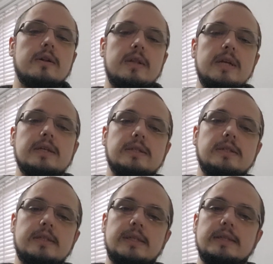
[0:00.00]

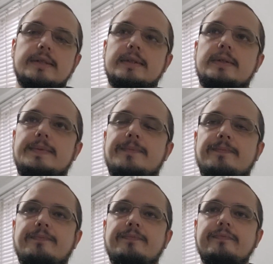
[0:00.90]
This is
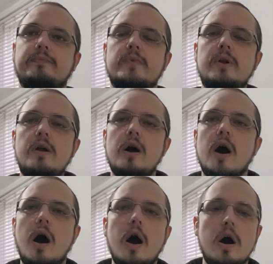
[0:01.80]
a
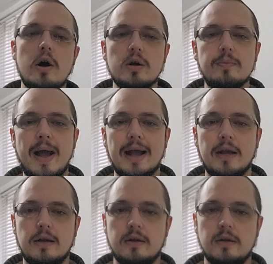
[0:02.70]
hark
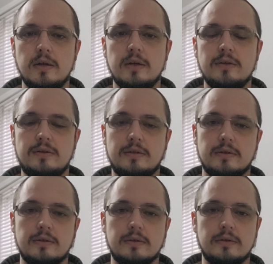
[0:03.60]
back
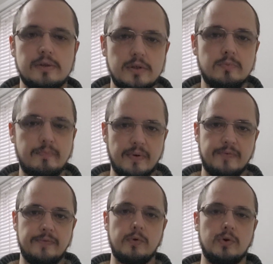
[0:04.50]
to
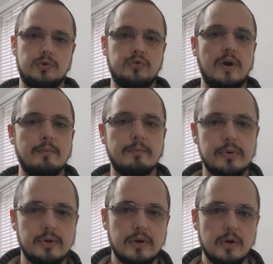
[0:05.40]
before Trump,
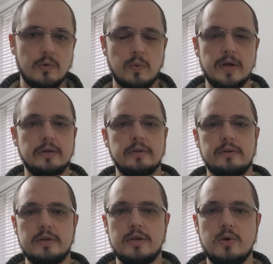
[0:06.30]

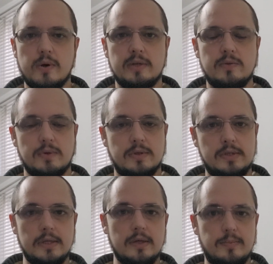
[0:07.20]
when the US was
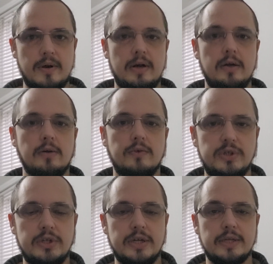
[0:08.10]
still a pile of
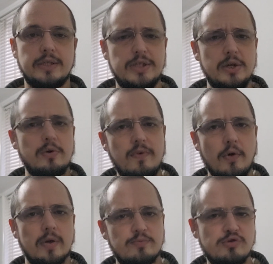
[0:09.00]
shit, still
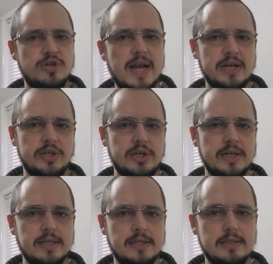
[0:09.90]
very
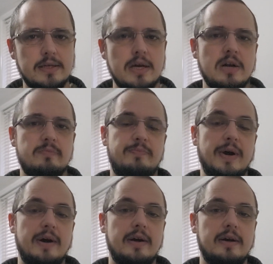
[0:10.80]
protectionist,
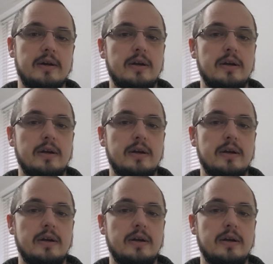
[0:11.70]
but